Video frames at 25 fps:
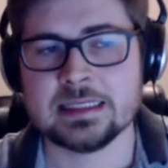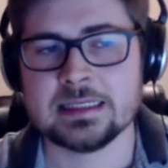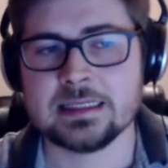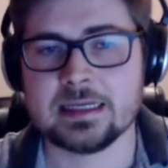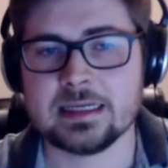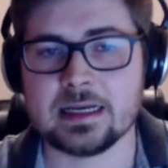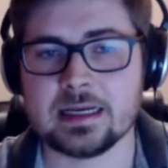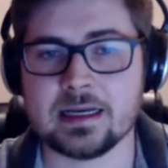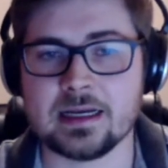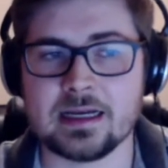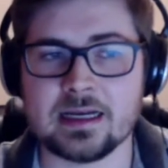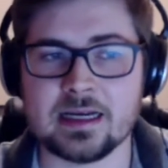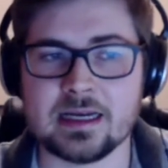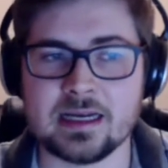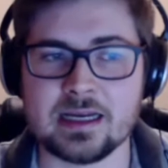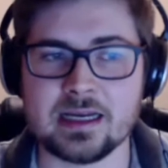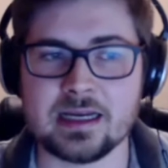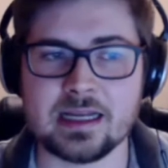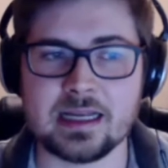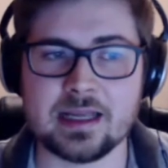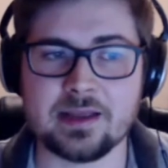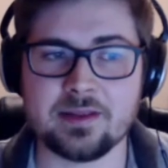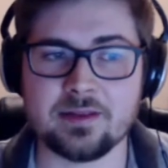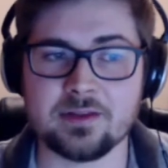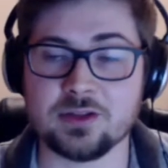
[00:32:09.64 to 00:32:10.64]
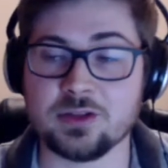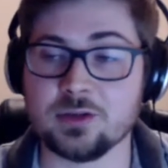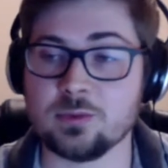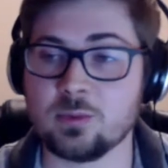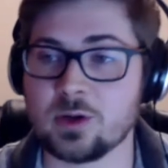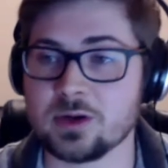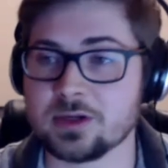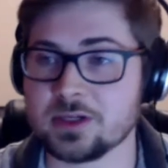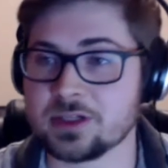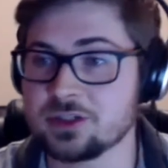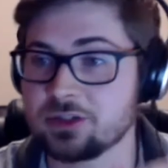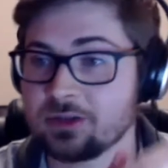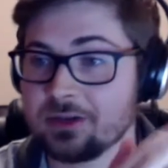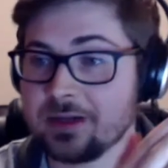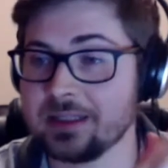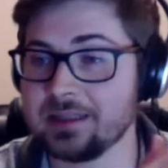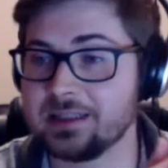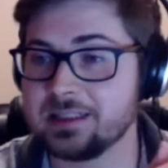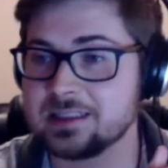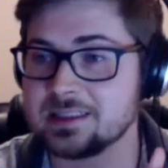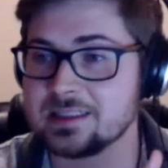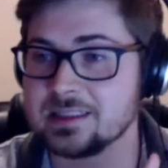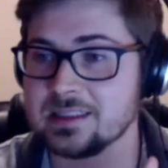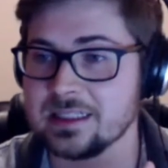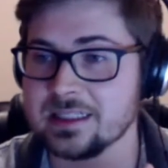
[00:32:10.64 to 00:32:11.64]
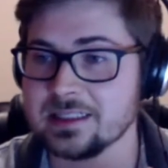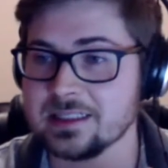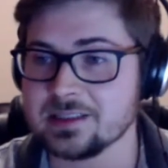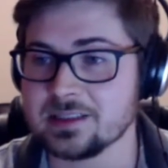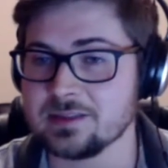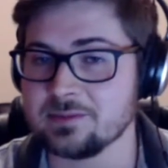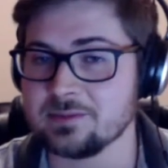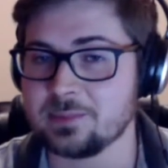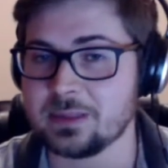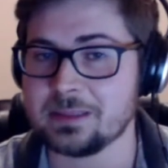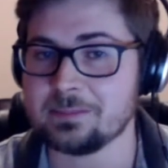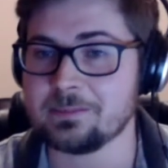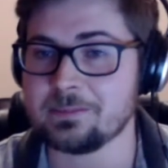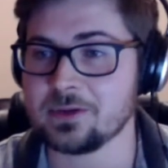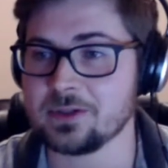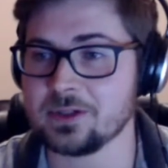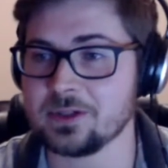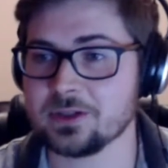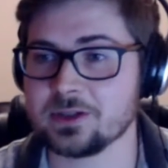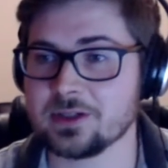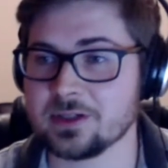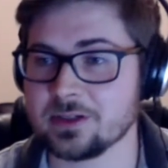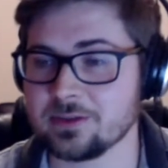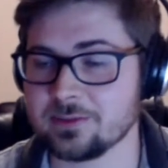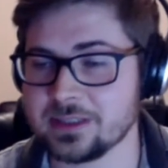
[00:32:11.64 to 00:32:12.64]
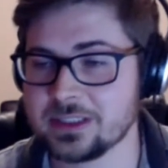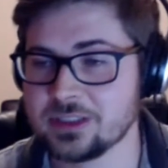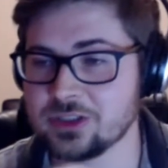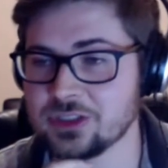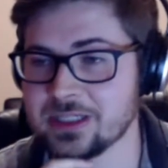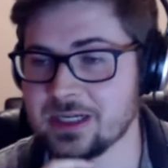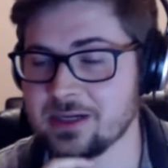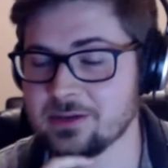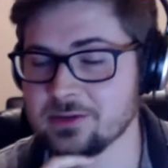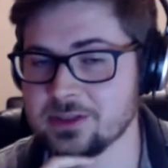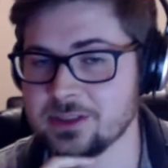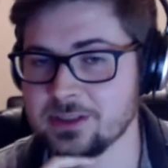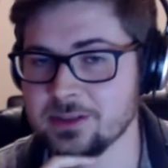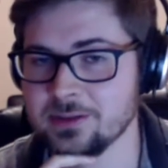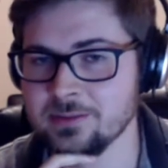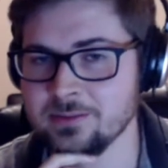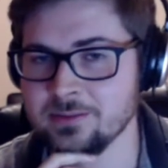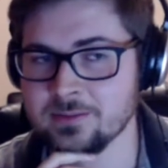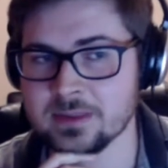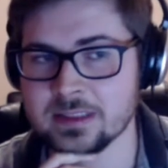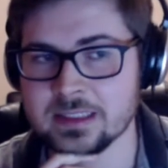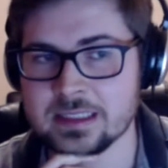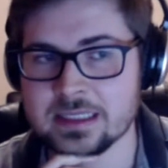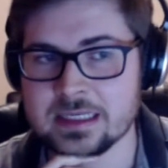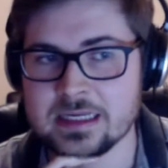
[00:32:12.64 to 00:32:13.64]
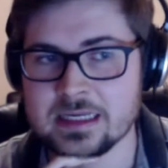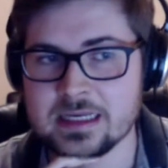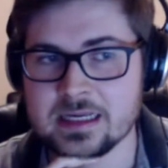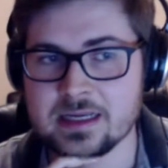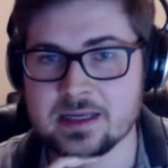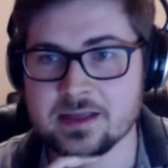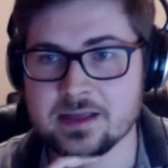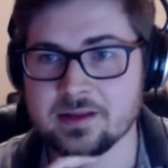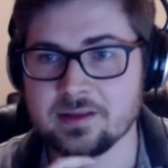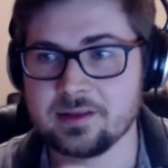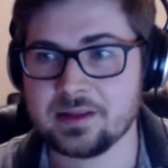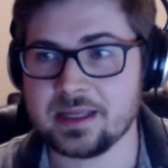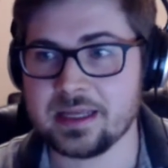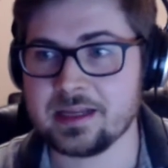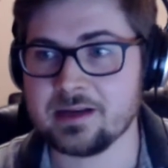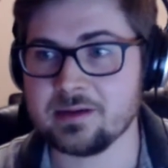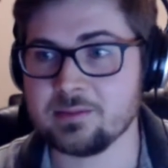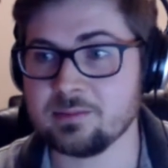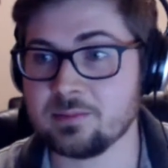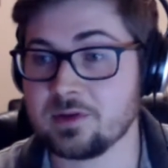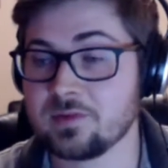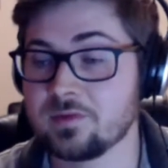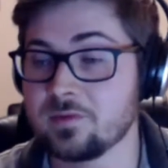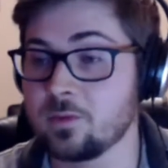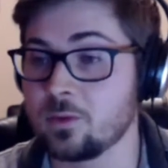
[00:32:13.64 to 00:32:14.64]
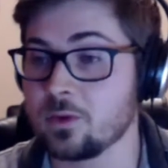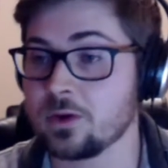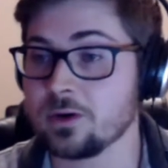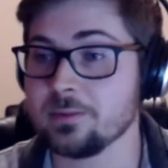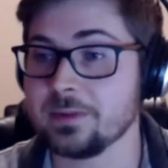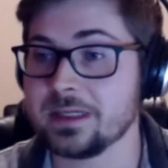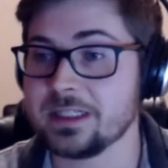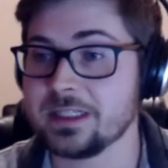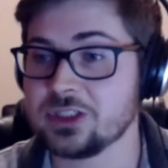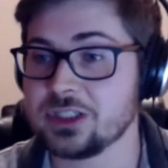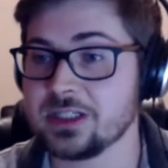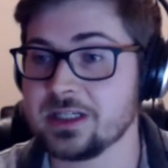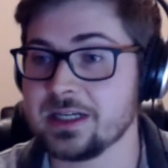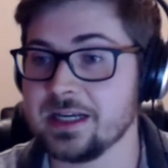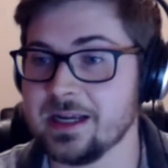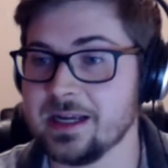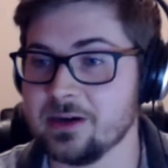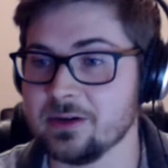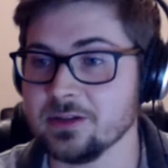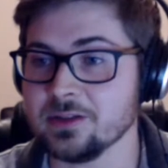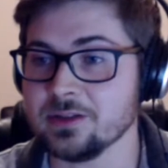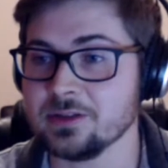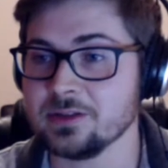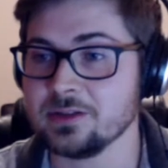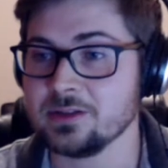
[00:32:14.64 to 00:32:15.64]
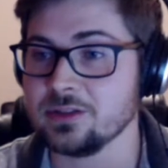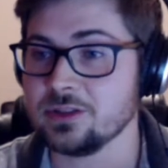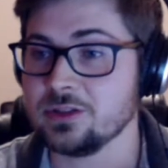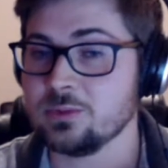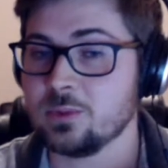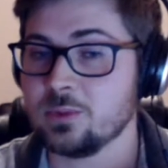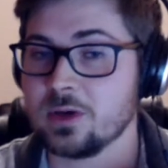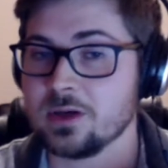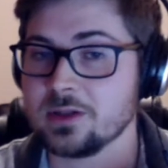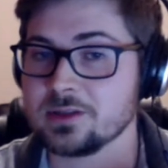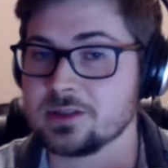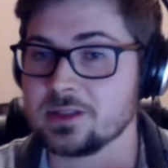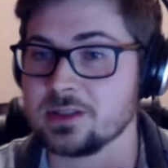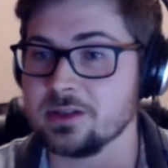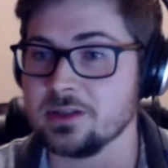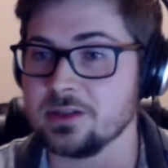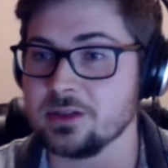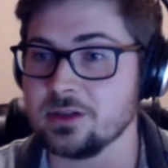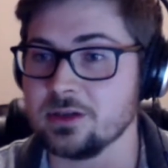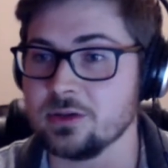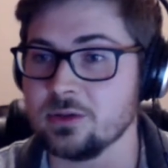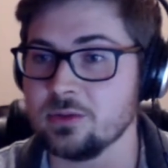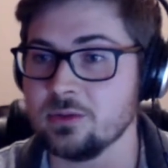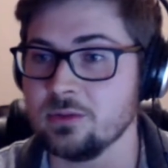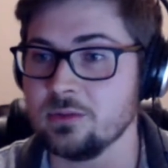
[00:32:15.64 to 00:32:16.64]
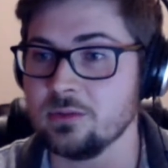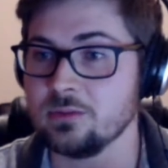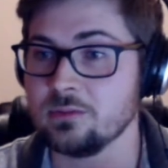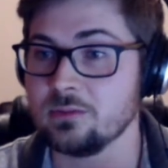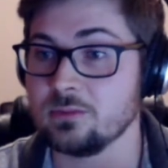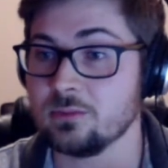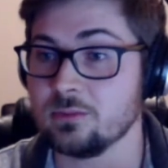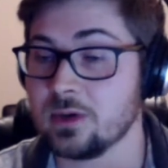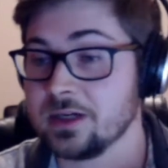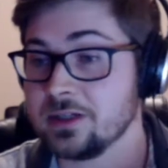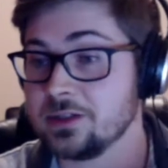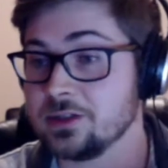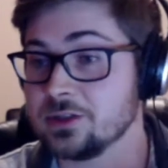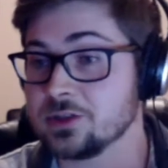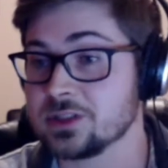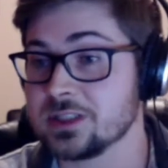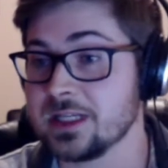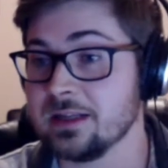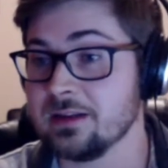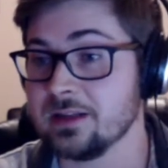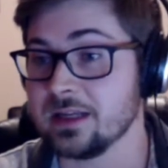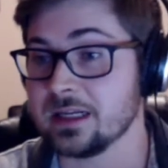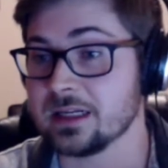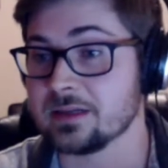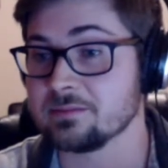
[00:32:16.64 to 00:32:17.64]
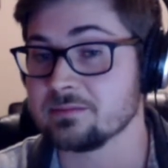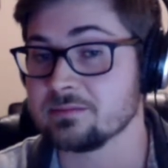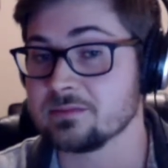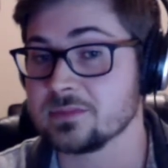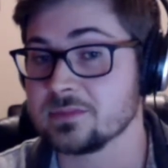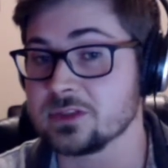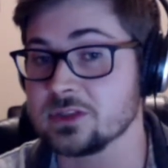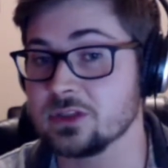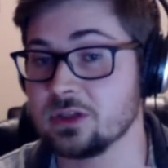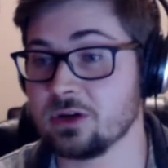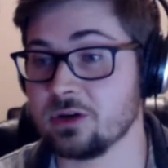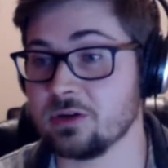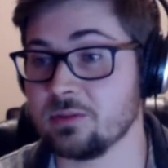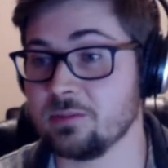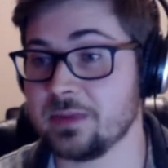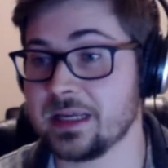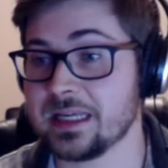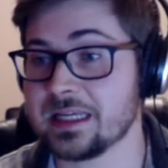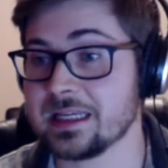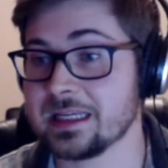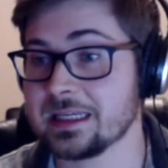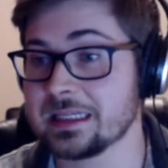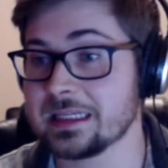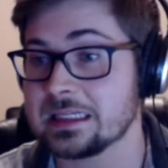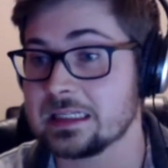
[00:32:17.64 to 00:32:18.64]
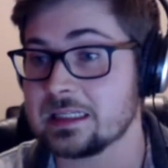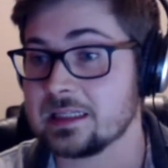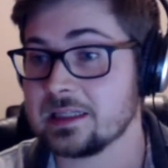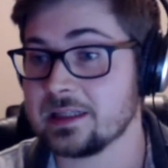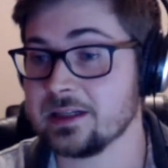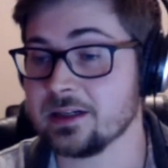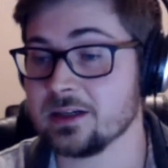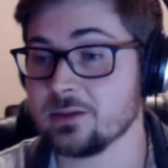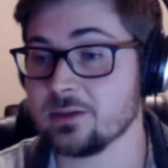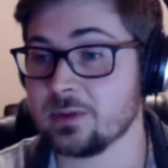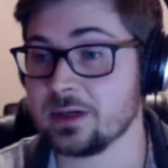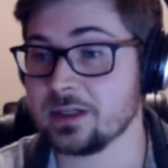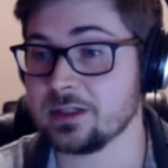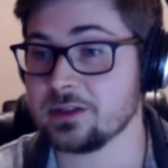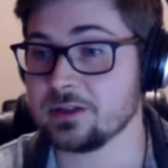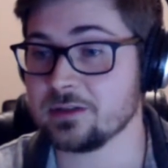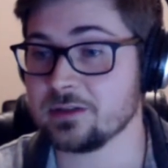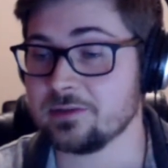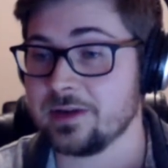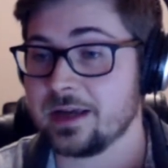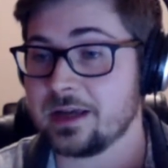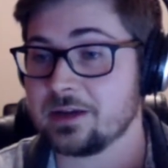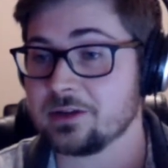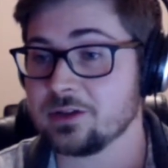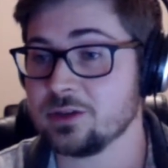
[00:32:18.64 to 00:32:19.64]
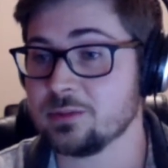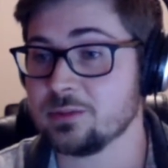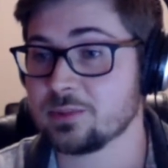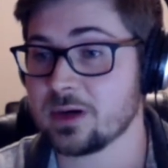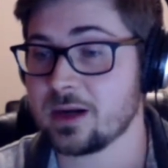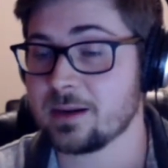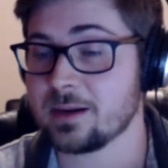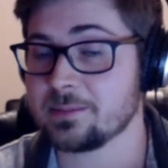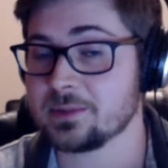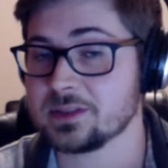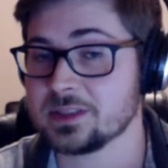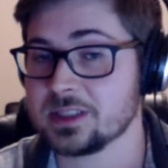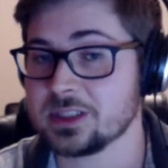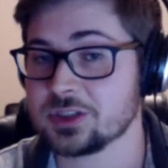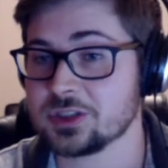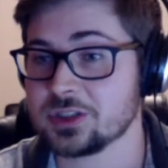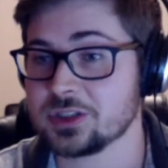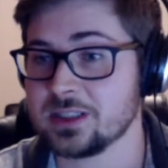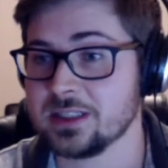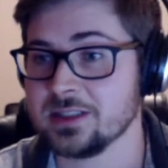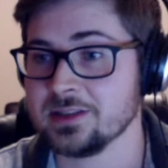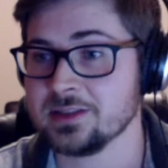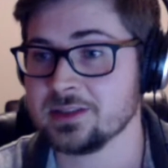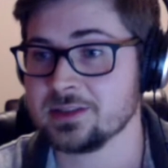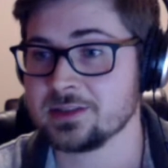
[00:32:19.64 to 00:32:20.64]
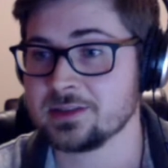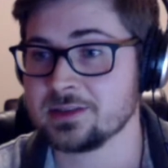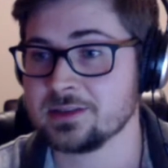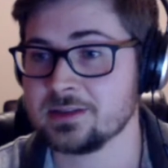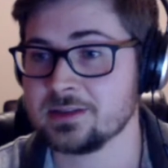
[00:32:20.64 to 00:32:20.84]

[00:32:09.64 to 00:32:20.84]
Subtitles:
You want to create this list of people you're going to reach out to. Then before reaching out, you want to know what you're selling. So make it clear what your value proposition is.